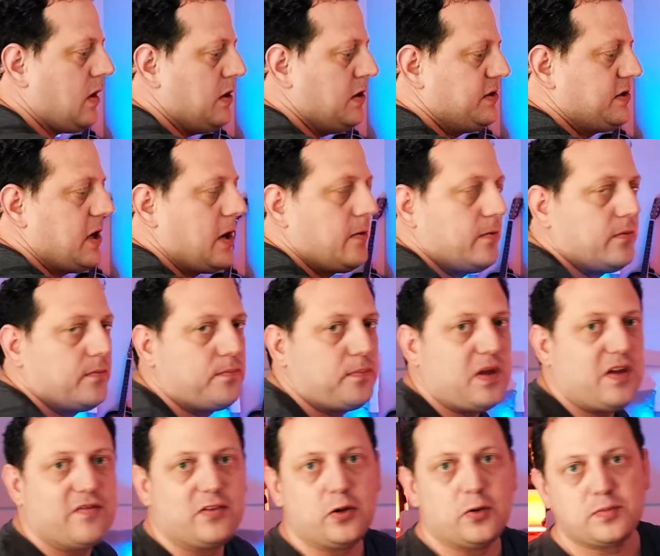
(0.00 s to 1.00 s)
So,
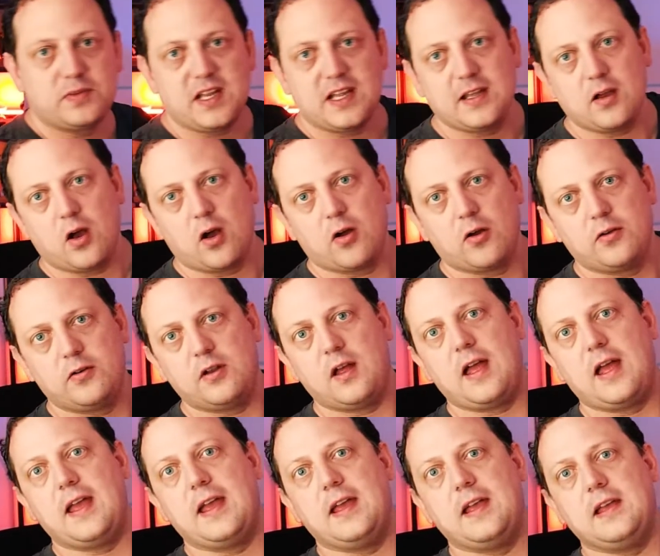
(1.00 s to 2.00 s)
bit of an update on
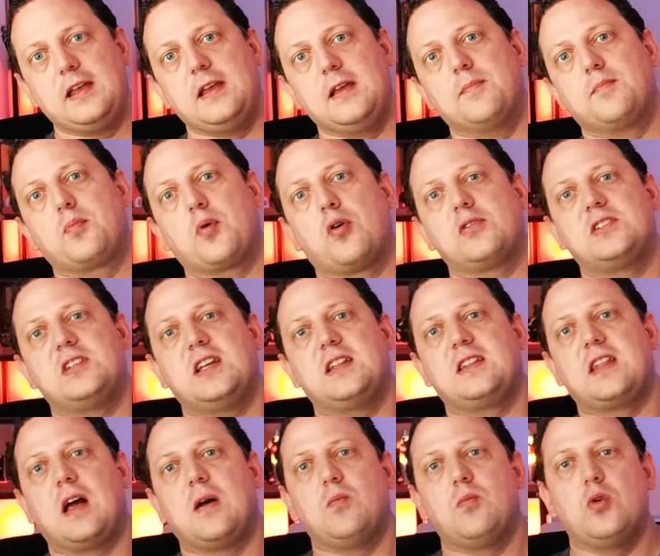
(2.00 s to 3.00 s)
a project
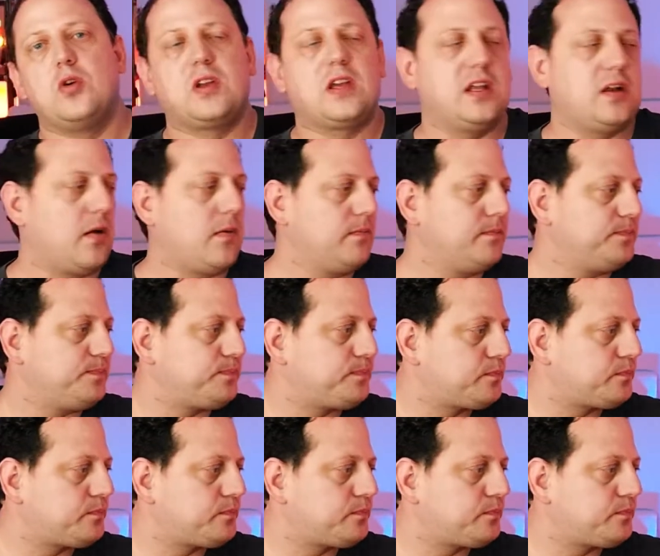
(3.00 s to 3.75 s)
that I'm working on.